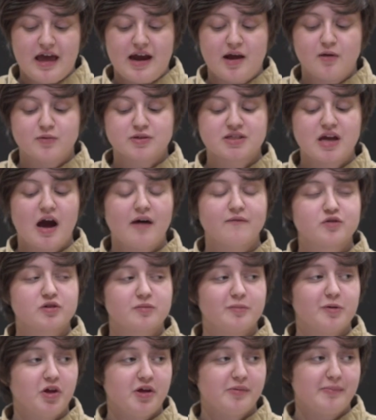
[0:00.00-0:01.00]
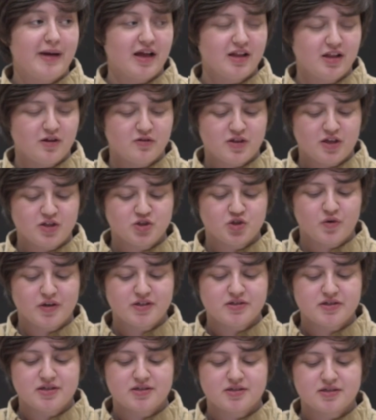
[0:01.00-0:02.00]
and I was comfortable in my clothing
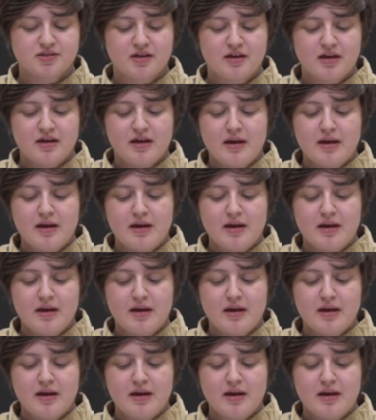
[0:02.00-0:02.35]
choices,